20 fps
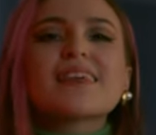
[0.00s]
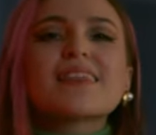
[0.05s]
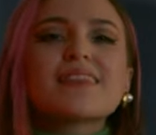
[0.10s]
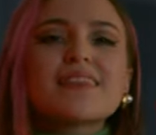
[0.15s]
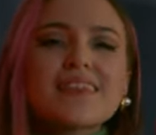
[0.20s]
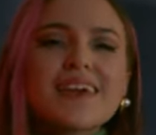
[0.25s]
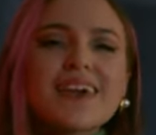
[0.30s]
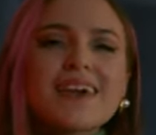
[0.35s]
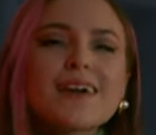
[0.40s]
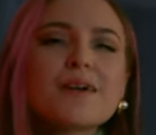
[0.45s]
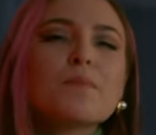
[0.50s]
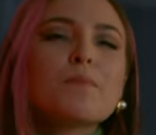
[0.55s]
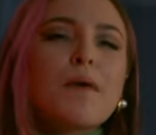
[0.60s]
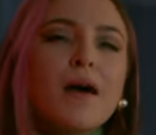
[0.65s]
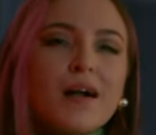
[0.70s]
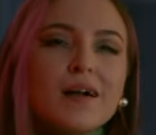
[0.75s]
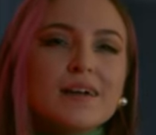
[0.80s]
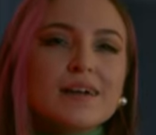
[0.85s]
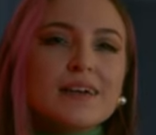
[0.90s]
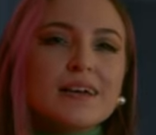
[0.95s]
Think
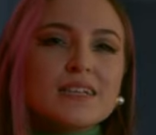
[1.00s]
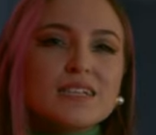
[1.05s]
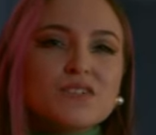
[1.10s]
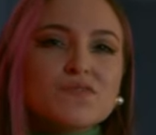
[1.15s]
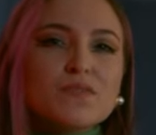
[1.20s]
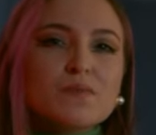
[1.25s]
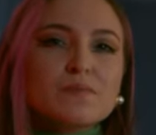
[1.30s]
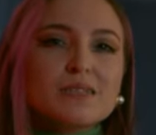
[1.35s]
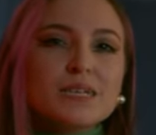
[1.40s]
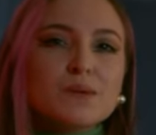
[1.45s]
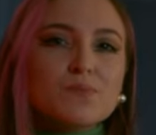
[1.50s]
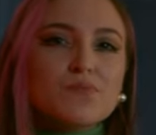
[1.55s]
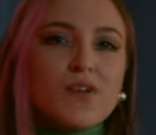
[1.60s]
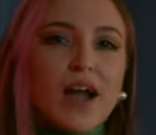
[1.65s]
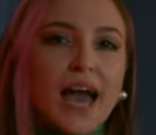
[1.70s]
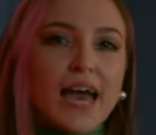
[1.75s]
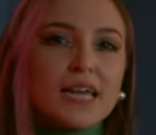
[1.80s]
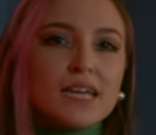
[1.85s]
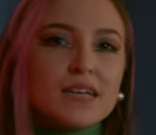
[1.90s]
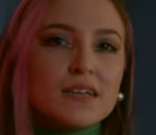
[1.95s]
Marcus from Deep
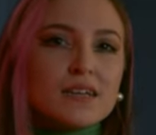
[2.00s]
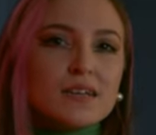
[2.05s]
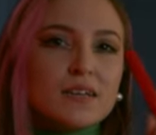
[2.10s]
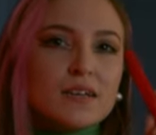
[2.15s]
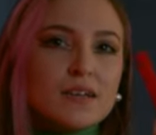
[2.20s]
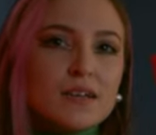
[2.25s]
Red.